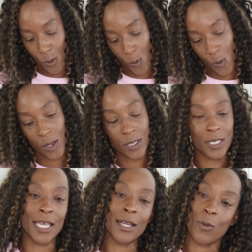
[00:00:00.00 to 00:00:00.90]

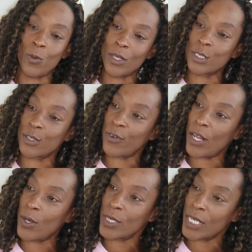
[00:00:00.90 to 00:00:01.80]
one's in and one's
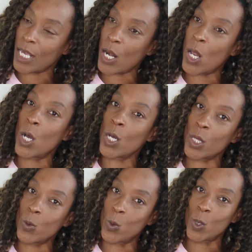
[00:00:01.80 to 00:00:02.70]
floating
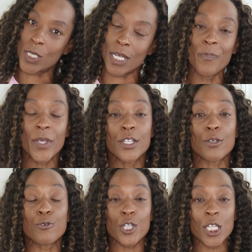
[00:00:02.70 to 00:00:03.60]
along the water.
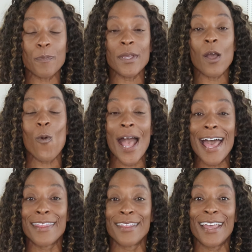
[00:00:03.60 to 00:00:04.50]
So just be
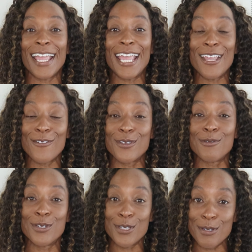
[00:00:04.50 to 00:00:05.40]
aware that if
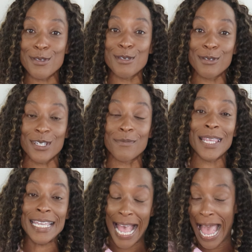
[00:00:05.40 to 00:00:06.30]
you do use them,
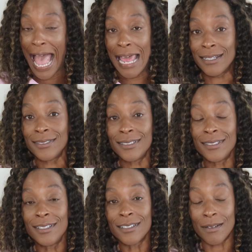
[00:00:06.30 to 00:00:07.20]
they can
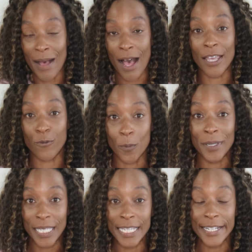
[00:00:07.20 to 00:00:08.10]
come out if your
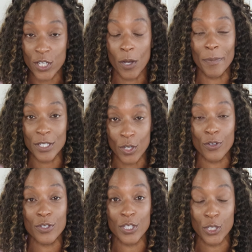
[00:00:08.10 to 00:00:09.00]
bikini top is
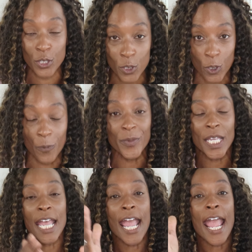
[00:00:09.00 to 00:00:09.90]
not secure.
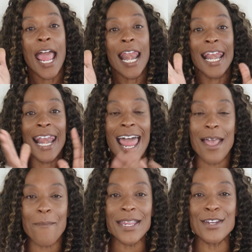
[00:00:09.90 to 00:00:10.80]

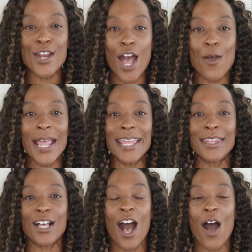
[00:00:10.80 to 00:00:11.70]
Let me know
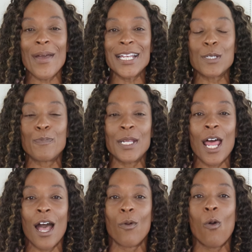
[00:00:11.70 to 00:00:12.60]
in the comments
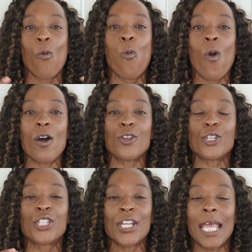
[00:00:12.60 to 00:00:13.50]
below
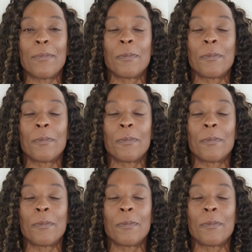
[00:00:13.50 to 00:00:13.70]
what shape